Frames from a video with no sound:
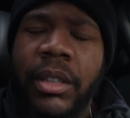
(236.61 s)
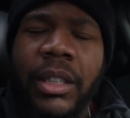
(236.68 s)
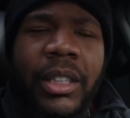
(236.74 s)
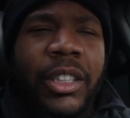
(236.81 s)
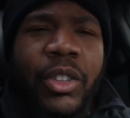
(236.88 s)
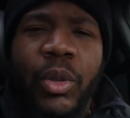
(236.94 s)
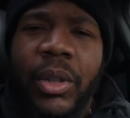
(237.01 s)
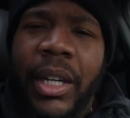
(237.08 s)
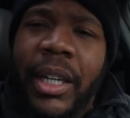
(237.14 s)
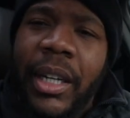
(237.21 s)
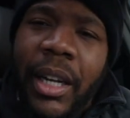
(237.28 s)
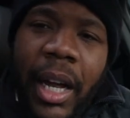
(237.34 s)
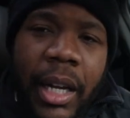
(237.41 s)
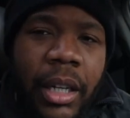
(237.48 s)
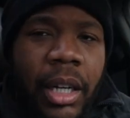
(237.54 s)
And you
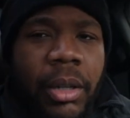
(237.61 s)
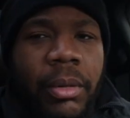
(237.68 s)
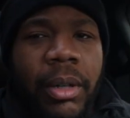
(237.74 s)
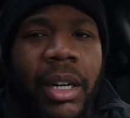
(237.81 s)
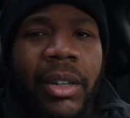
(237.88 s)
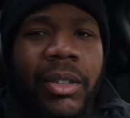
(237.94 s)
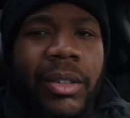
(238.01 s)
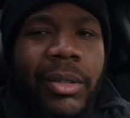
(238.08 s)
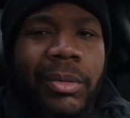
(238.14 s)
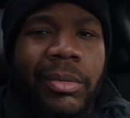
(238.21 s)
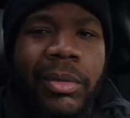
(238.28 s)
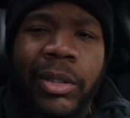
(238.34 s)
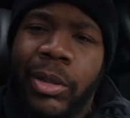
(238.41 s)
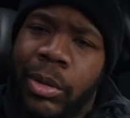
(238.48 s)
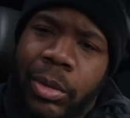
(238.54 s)
looking like, yo, hold on,
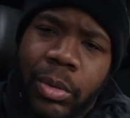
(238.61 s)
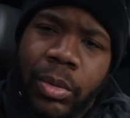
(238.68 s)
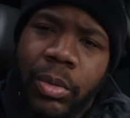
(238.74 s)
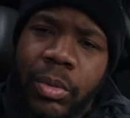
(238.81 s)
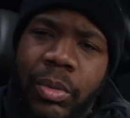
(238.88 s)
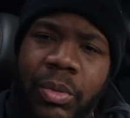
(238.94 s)
cool.